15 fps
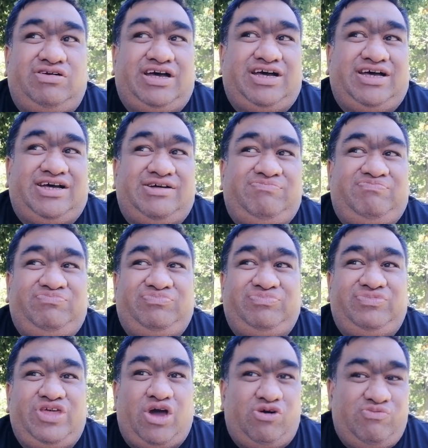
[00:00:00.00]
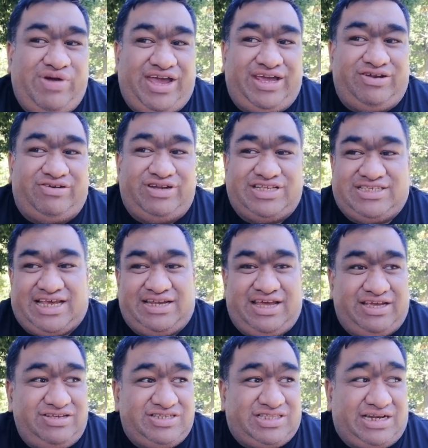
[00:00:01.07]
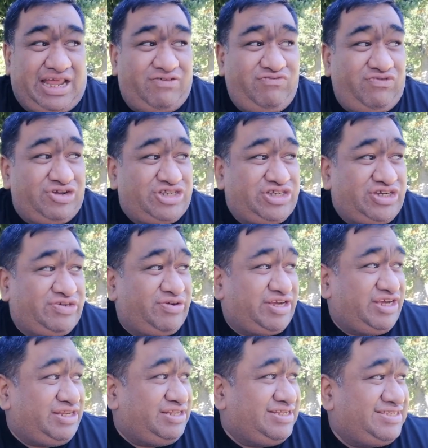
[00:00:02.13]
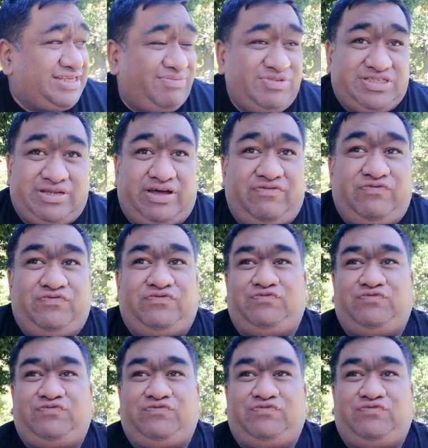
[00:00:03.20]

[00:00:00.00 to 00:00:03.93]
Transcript: the old man on a Sunday used to love watching cricket in the summers, and I